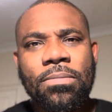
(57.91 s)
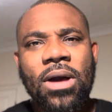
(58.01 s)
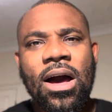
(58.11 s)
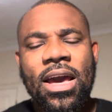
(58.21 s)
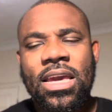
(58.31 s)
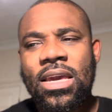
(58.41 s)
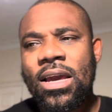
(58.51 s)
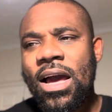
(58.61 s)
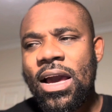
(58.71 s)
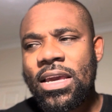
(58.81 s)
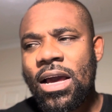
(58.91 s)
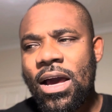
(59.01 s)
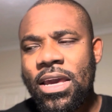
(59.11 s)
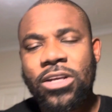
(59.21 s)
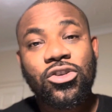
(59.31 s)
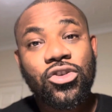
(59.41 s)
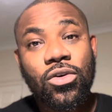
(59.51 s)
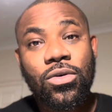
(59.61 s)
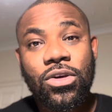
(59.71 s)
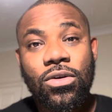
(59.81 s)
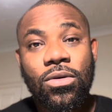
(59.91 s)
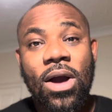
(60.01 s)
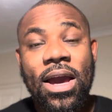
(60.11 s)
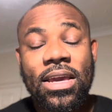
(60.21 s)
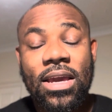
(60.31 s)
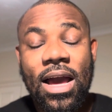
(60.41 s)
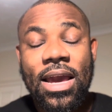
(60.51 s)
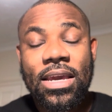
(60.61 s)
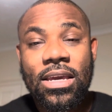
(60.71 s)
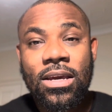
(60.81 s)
I ensure you, I